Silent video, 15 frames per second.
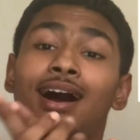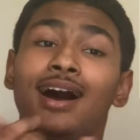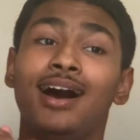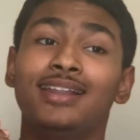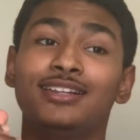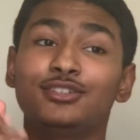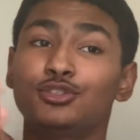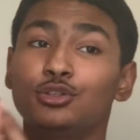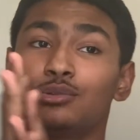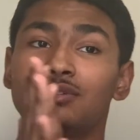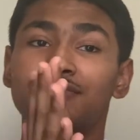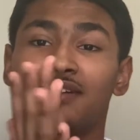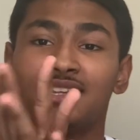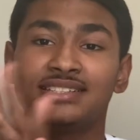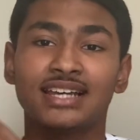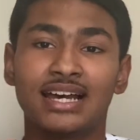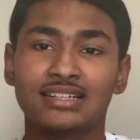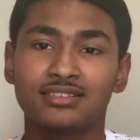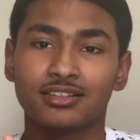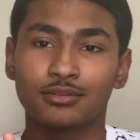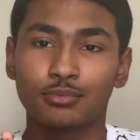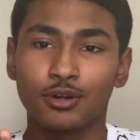this shoe is
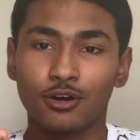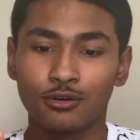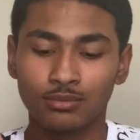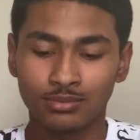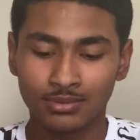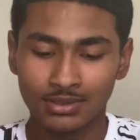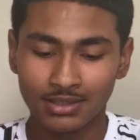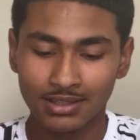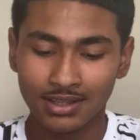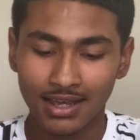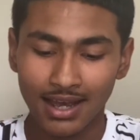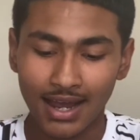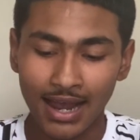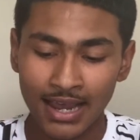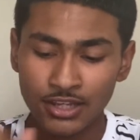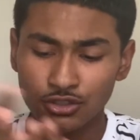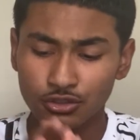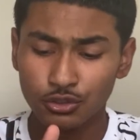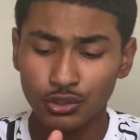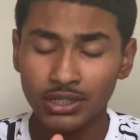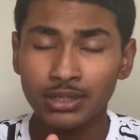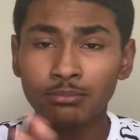fantastic, bro. Ice
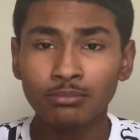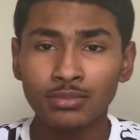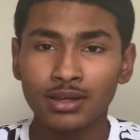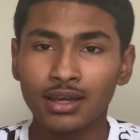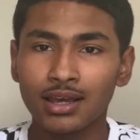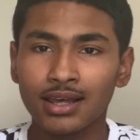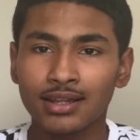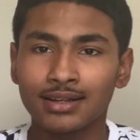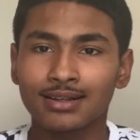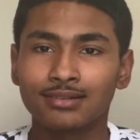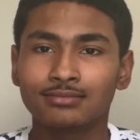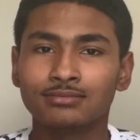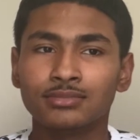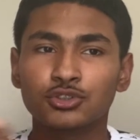cream and